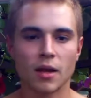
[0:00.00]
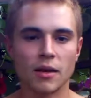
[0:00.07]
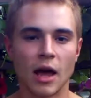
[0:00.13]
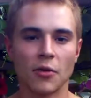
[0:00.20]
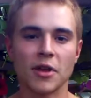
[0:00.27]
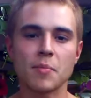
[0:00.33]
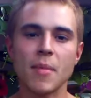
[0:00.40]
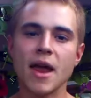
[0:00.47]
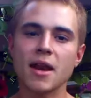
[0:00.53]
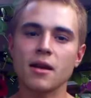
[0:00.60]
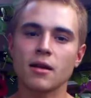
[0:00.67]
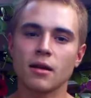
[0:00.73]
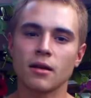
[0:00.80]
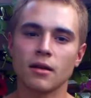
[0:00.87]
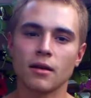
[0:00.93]
Now they made
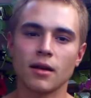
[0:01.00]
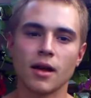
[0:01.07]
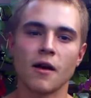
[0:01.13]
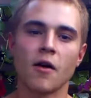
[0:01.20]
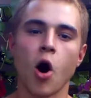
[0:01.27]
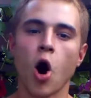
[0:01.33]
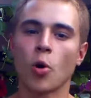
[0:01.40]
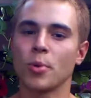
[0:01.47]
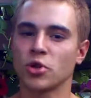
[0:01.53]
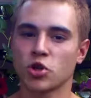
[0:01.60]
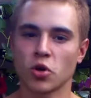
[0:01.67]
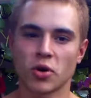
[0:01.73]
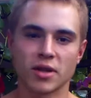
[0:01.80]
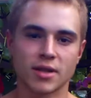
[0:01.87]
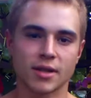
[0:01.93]
an
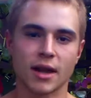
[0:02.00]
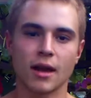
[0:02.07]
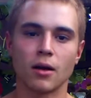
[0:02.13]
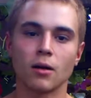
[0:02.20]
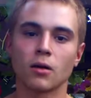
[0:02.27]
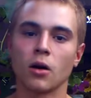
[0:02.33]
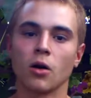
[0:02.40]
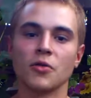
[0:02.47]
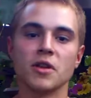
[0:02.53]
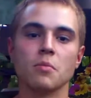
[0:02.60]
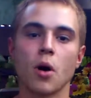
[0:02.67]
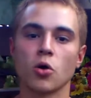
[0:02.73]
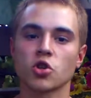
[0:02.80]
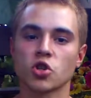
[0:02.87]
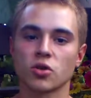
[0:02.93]
arbitrary scale called the
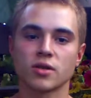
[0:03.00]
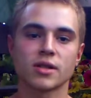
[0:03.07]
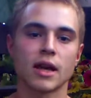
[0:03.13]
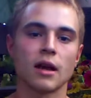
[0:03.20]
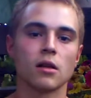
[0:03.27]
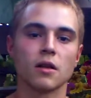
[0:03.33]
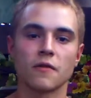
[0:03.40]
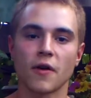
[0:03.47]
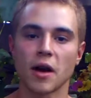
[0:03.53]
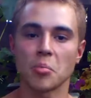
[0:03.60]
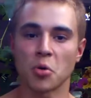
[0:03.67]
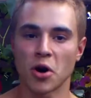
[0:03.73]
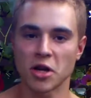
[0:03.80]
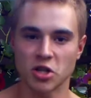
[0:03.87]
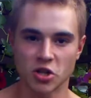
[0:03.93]
emotional scale of
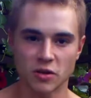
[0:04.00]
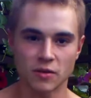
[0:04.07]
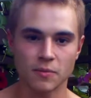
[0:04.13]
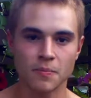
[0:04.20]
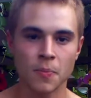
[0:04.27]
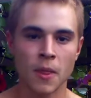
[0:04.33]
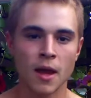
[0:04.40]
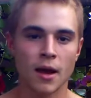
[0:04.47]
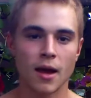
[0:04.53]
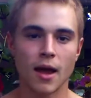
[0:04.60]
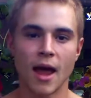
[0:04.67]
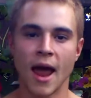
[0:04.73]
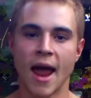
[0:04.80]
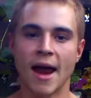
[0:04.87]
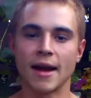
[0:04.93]
vibration,
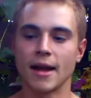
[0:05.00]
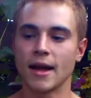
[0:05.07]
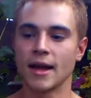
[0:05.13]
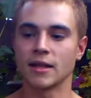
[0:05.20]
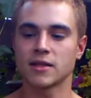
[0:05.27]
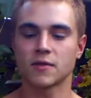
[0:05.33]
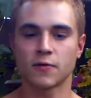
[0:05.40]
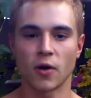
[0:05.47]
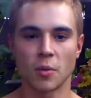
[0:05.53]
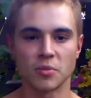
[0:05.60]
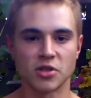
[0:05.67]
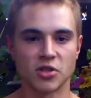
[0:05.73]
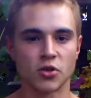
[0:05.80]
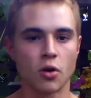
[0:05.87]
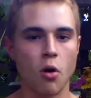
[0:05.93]
and it's from
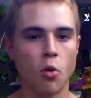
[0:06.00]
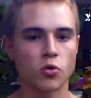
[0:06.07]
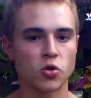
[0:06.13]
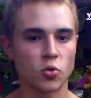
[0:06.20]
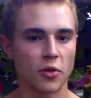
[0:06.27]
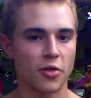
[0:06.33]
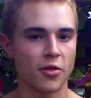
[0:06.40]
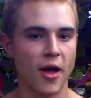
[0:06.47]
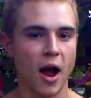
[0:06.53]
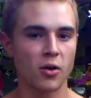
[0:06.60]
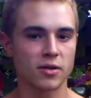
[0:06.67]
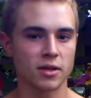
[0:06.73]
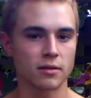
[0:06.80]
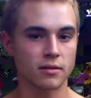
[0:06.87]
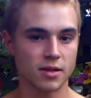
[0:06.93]
0 to
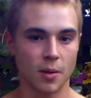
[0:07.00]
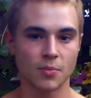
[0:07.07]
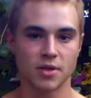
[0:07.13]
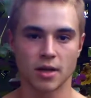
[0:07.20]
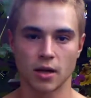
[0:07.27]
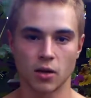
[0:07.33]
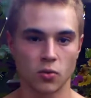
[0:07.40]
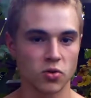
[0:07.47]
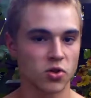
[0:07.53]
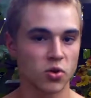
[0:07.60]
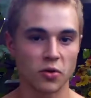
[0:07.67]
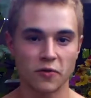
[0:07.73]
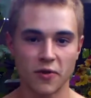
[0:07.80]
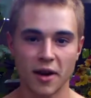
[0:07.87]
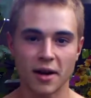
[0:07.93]
1,000. Some say it goes to
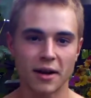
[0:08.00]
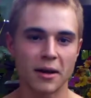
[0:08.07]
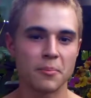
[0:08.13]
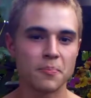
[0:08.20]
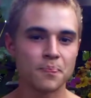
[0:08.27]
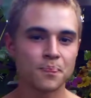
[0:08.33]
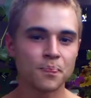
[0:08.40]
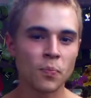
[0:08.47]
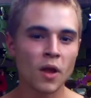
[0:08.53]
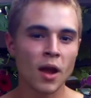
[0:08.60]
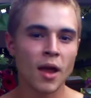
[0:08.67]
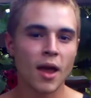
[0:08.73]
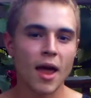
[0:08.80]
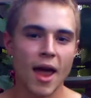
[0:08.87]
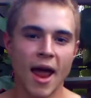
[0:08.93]
infinity.
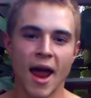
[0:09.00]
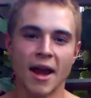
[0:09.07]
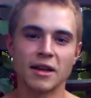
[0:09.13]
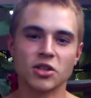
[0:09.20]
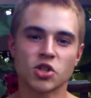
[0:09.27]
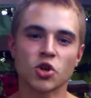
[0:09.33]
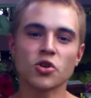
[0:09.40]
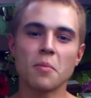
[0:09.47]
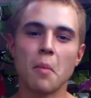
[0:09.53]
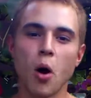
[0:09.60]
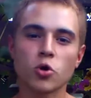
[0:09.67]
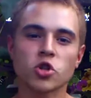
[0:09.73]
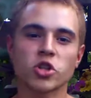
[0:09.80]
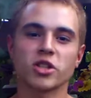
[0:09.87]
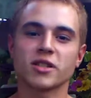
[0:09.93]
And certain
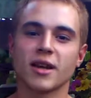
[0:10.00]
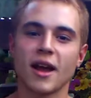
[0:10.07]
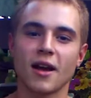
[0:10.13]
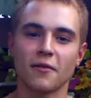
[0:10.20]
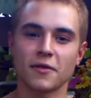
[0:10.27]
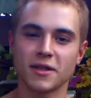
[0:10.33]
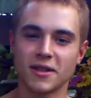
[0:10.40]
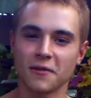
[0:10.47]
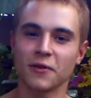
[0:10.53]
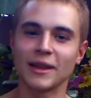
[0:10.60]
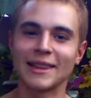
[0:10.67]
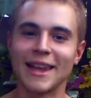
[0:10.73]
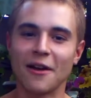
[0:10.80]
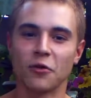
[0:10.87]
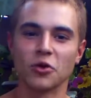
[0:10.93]
emotions have different
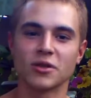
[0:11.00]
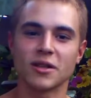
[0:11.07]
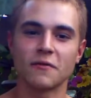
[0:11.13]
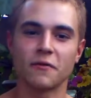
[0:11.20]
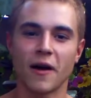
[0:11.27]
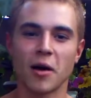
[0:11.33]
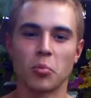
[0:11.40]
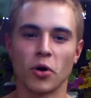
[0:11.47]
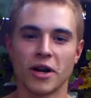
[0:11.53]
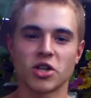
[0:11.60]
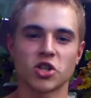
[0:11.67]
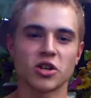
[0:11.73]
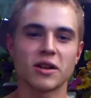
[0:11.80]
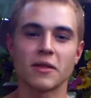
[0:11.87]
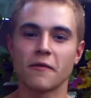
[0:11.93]
levels of
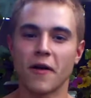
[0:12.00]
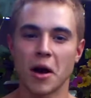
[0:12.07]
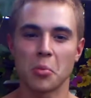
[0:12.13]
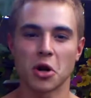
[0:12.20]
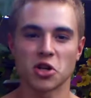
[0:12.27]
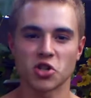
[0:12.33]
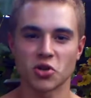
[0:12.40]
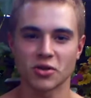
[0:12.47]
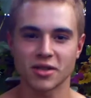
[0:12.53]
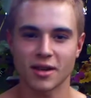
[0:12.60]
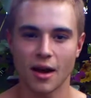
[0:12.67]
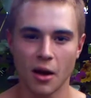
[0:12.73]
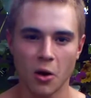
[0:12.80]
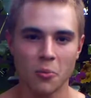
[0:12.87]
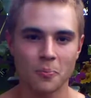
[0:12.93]
vibration in the vibrational
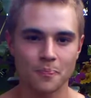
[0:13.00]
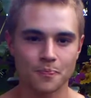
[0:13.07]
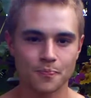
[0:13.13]
scale.